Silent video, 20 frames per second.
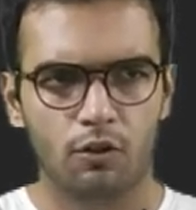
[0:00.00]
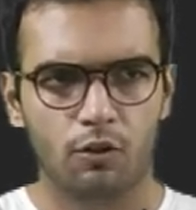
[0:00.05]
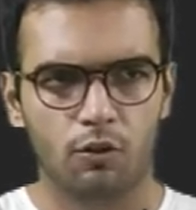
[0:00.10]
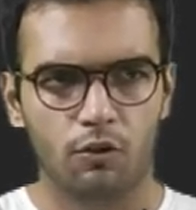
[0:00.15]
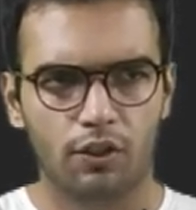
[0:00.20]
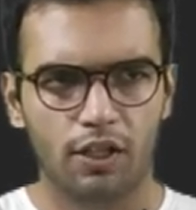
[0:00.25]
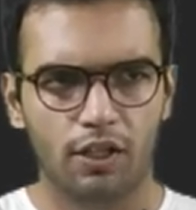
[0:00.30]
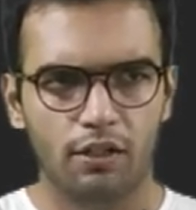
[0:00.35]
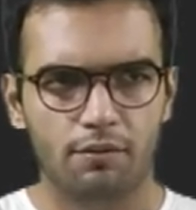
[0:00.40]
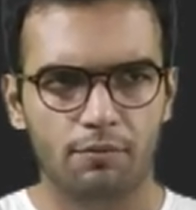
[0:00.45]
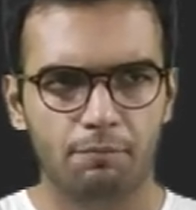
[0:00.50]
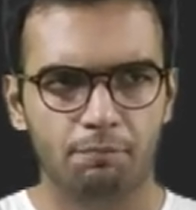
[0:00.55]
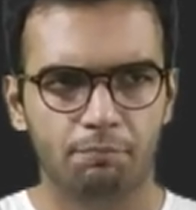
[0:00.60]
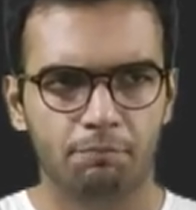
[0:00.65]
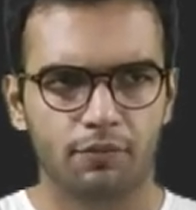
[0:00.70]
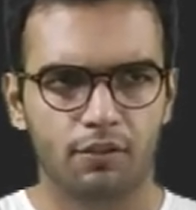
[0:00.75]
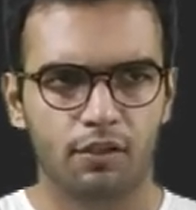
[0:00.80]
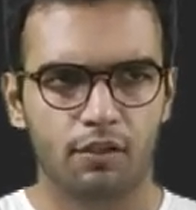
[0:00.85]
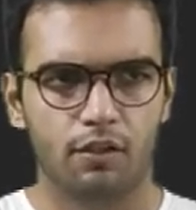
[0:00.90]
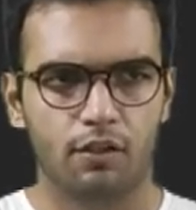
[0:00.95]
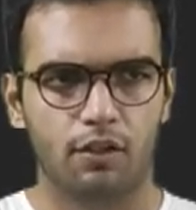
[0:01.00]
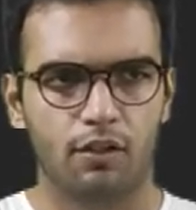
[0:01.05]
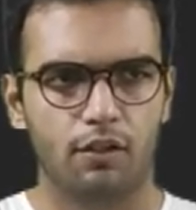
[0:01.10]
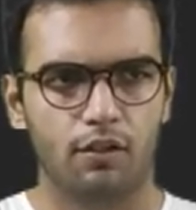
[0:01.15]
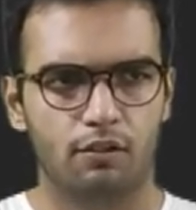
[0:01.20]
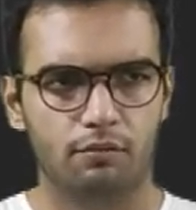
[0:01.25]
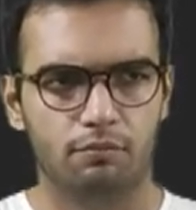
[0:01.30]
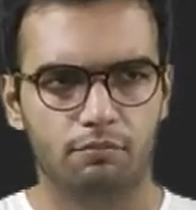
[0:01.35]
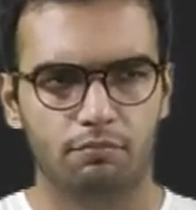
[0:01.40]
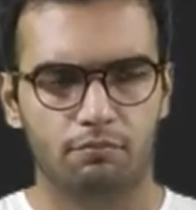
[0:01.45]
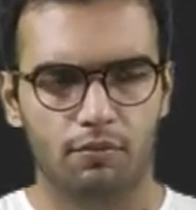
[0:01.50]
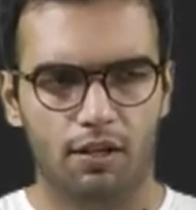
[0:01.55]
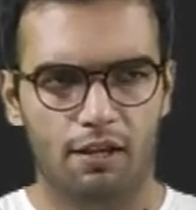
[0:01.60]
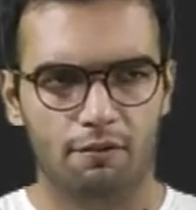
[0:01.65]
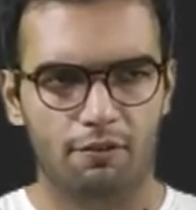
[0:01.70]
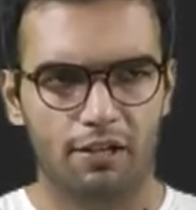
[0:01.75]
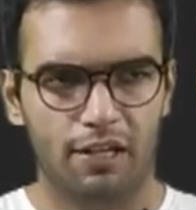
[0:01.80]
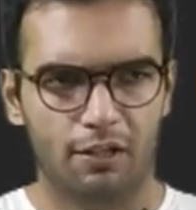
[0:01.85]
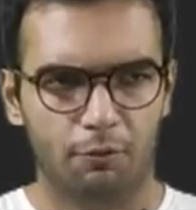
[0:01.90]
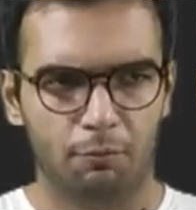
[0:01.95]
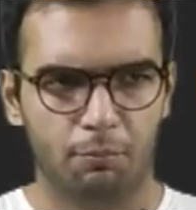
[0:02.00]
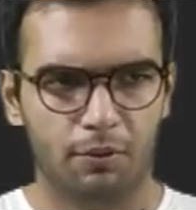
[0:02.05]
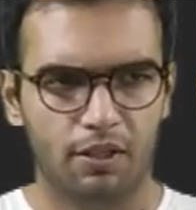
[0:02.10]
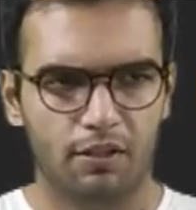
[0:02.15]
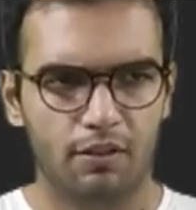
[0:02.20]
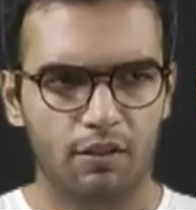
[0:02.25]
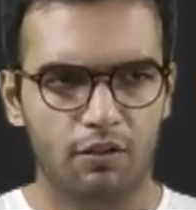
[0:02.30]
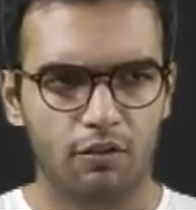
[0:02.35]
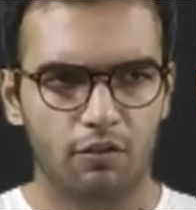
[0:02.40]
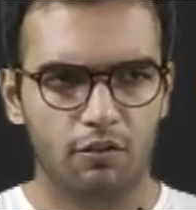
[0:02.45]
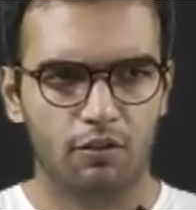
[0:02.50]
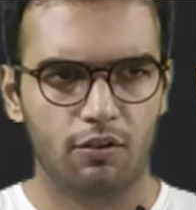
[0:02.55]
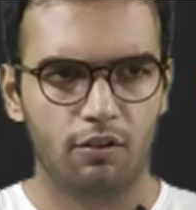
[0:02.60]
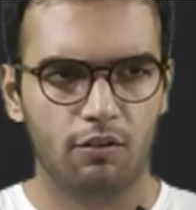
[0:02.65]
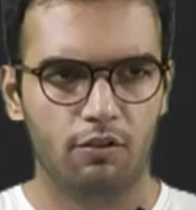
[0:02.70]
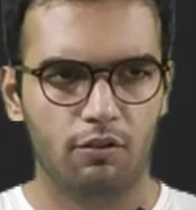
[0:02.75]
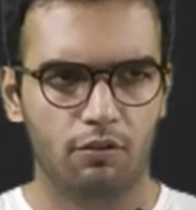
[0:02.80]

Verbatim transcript: Okay, uh, I will explain this.